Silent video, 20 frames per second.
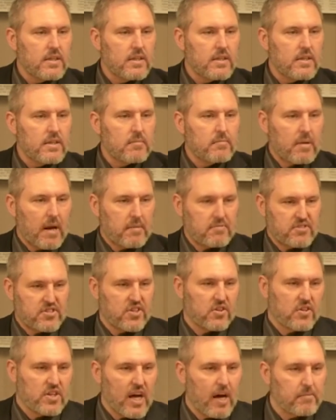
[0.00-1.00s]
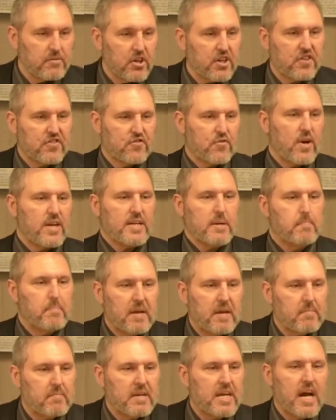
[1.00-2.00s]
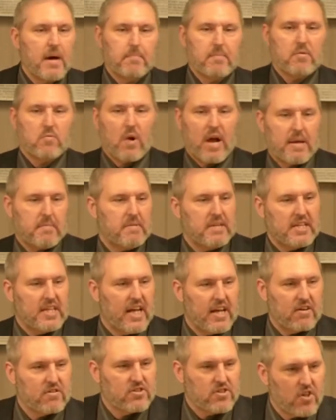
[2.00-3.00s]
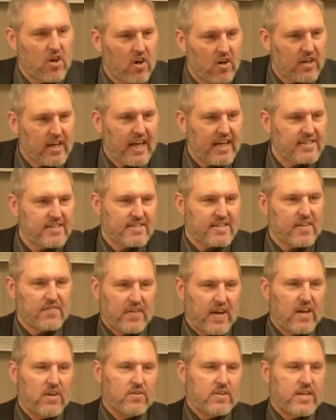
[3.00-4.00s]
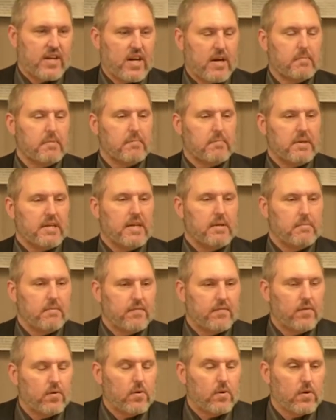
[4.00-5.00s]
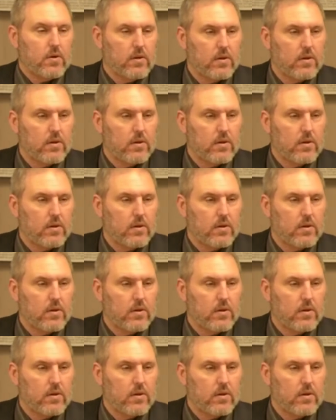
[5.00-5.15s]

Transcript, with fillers: But I'm still coming. You can threaten to beat me up and write me letters and all kinds of stuff. I don't care. I've been beat up before